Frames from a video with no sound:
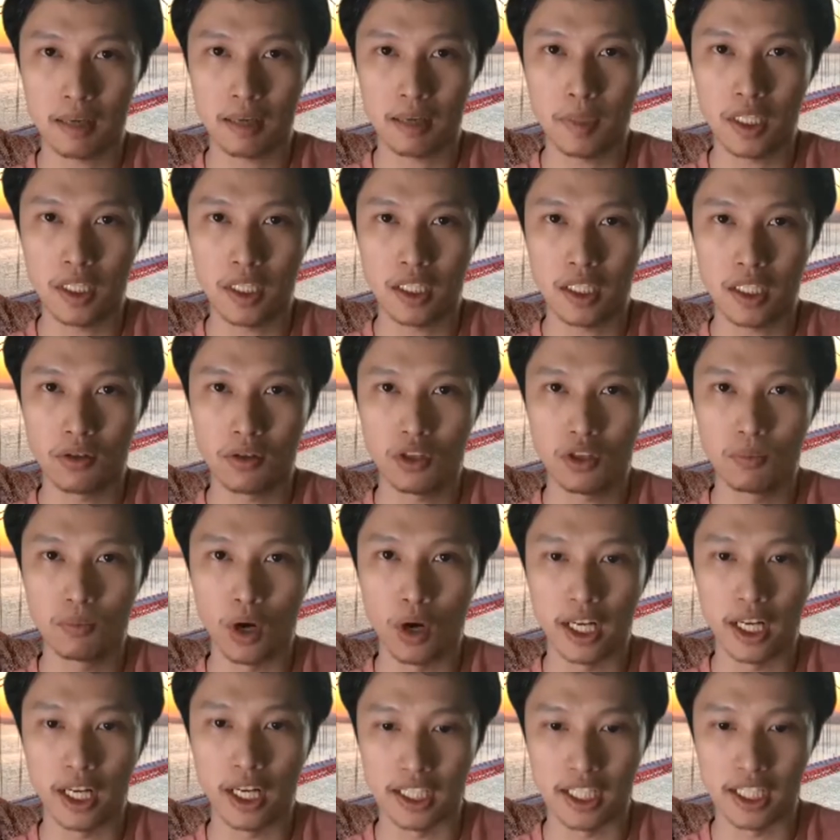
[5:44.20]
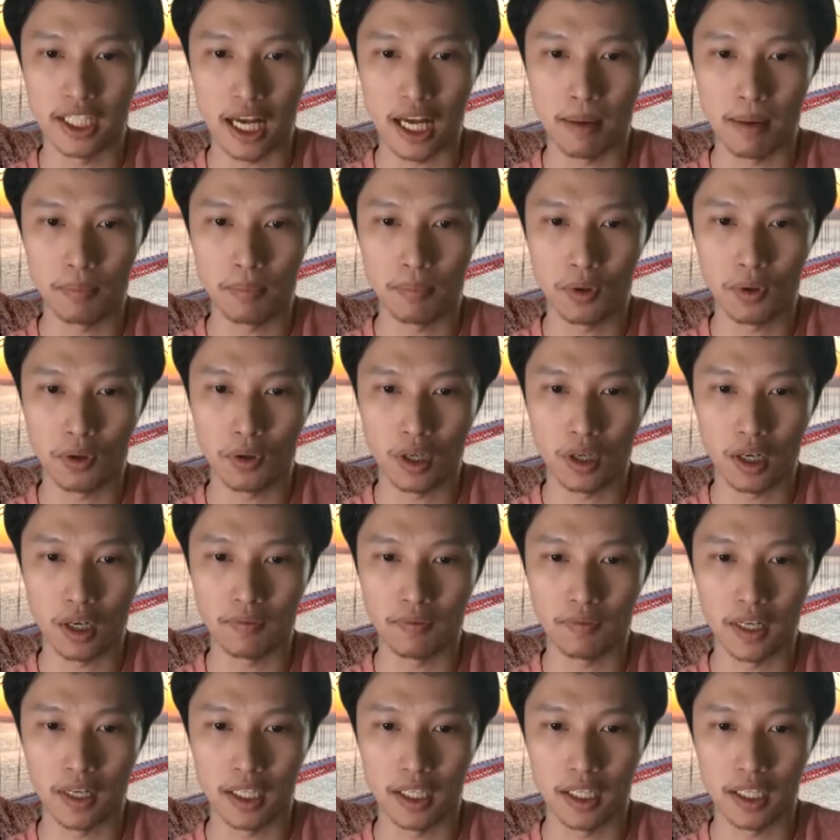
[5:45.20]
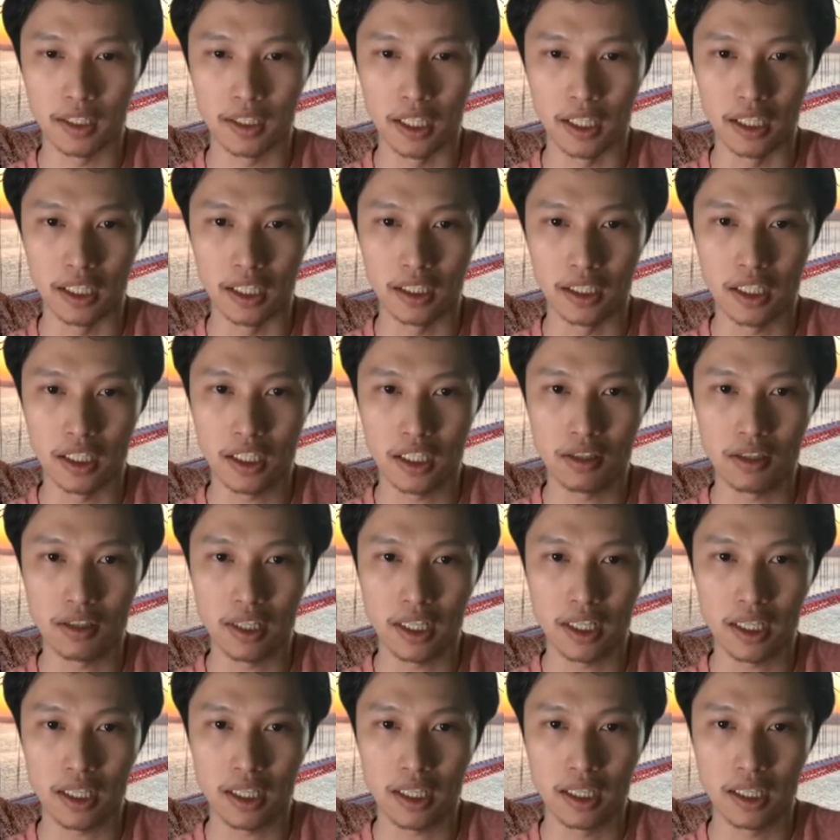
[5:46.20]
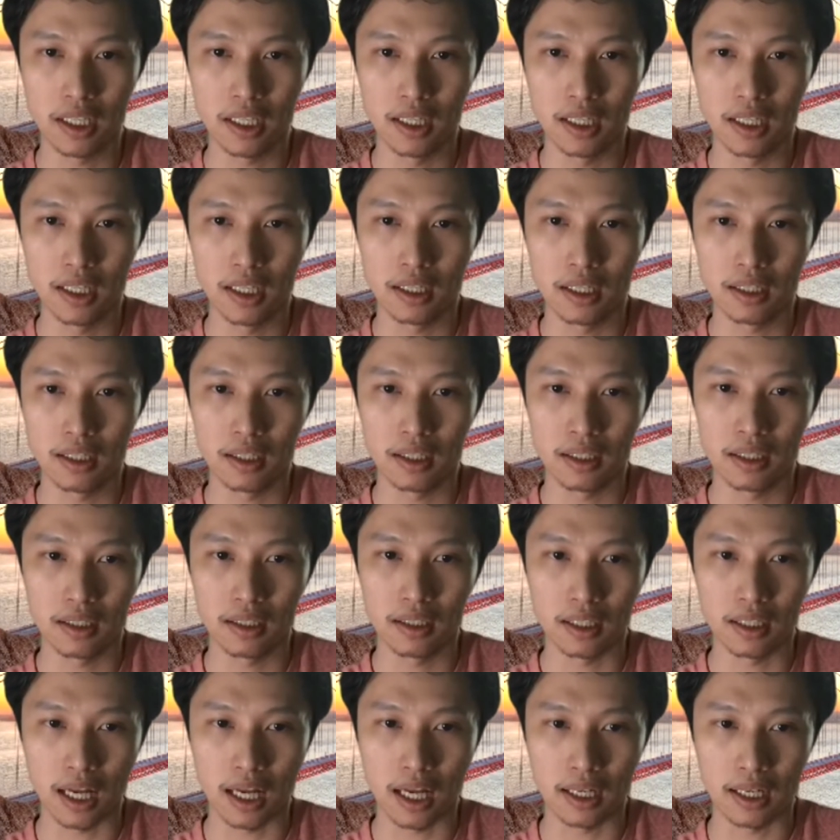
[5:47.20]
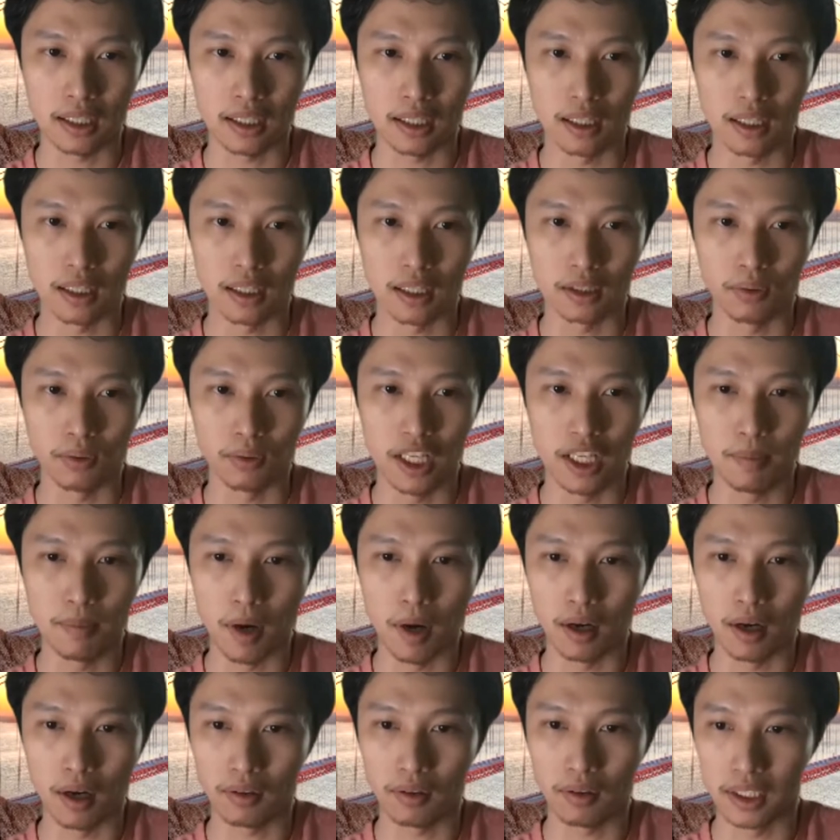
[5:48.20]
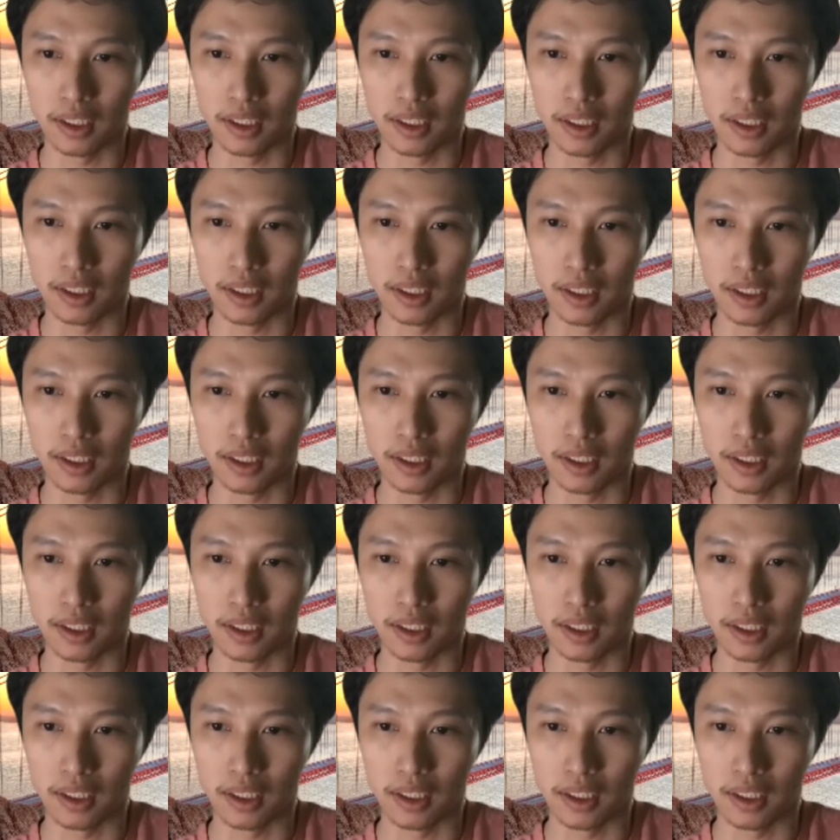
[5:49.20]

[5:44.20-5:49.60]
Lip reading: show you more example of other industry that 3D modeling